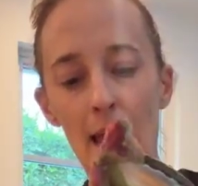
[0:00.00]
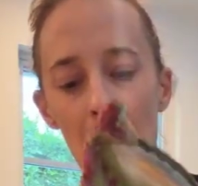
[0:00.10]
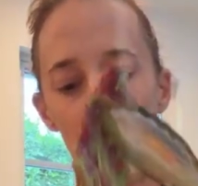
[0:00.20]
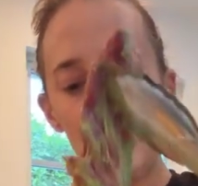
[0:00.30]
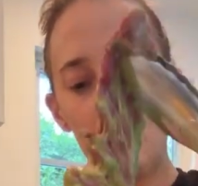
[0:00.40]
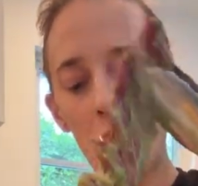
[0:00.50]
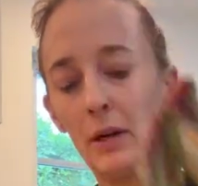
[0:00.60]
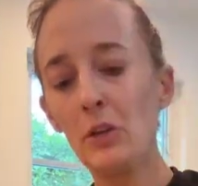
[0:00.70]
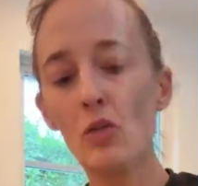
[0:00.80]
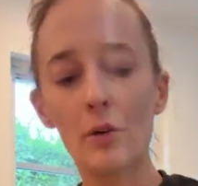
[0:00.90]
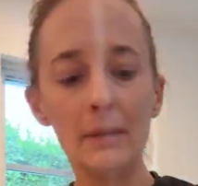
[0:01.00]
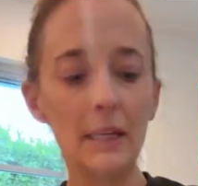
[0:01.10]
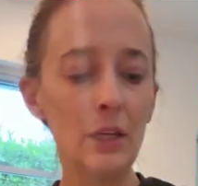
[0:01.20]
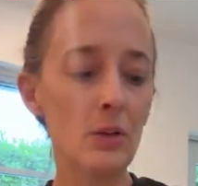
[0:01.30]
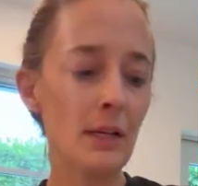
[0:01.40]
And
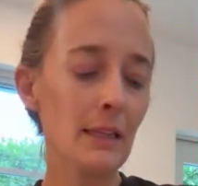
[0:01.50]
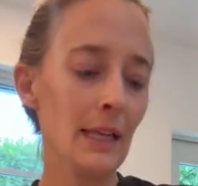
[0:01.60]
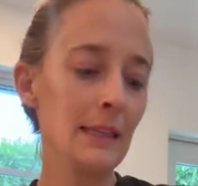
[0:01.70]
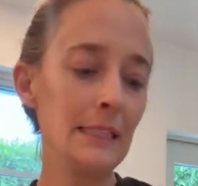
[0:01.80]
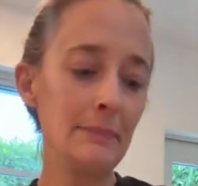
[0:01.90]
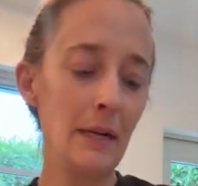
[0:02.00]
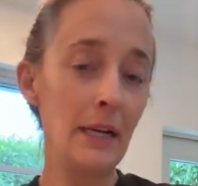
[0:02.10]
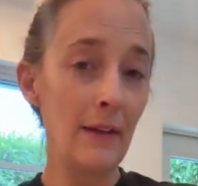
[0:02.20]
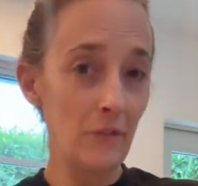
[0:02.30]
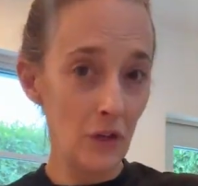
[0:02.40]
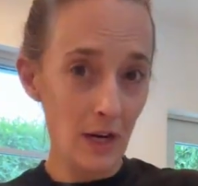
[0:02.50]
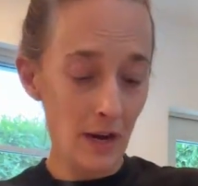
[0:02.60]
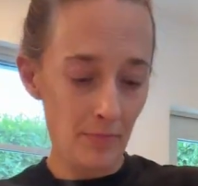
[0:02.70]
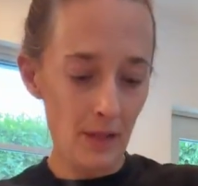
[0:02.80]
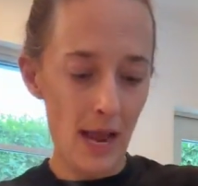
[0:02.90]
normally you could let this marinate for a
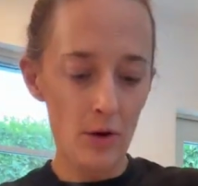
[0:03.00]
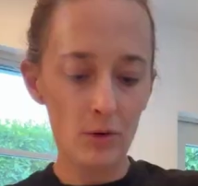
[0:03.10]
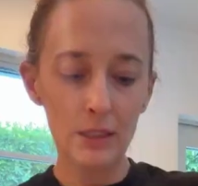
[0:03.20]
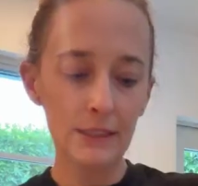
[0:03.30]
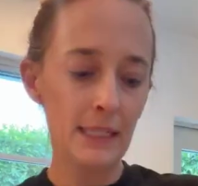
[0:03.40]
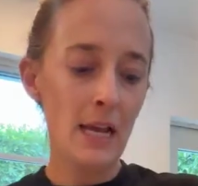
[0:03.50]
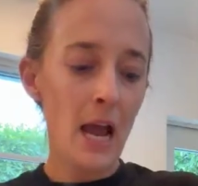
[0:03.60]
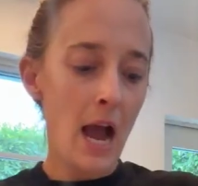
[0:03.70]
couple hours.